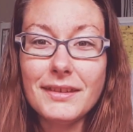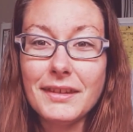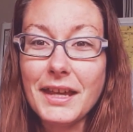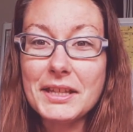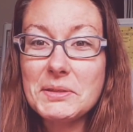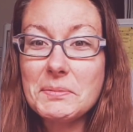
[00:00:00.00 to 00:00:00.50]

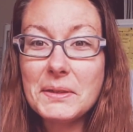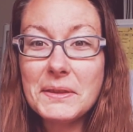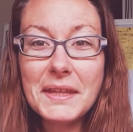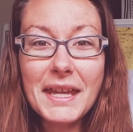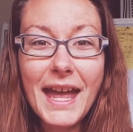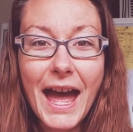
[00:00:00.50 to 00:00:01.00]
that's what
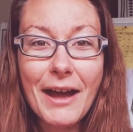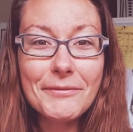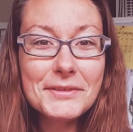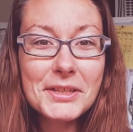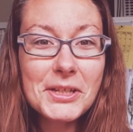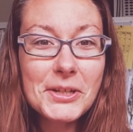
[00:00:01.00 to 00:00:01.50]
they
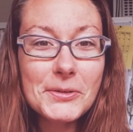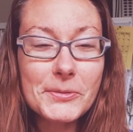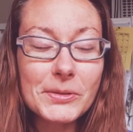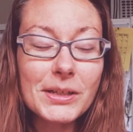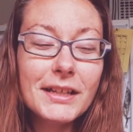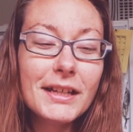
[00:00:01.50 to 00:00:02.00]
have to
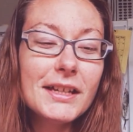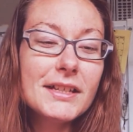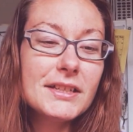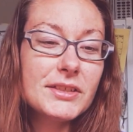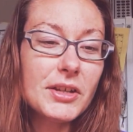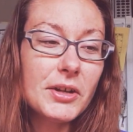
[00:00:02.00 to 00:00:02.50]
do.
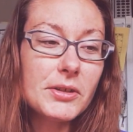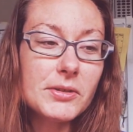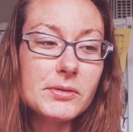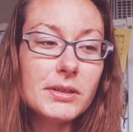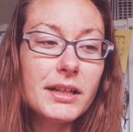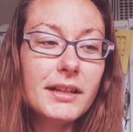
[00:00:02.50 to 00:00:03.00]

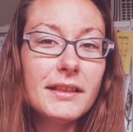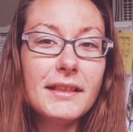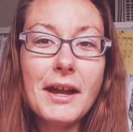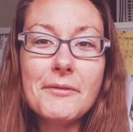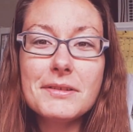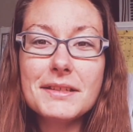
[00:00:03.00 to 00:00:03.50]
So
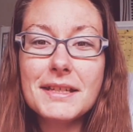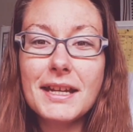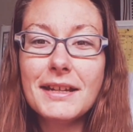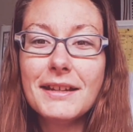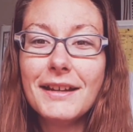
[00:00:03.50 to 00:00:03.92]
that was